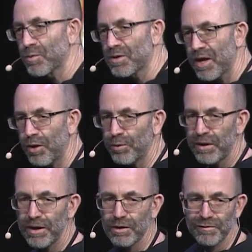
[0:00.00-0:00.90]
was held
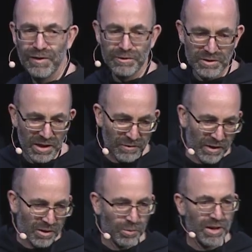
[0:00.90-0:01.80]
there and Father Dave
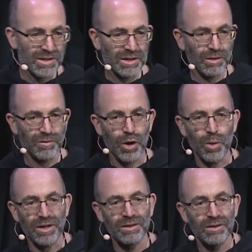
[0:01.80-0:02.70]
had the blessing of
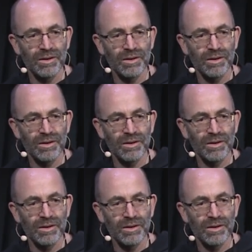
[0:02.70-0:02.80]
going,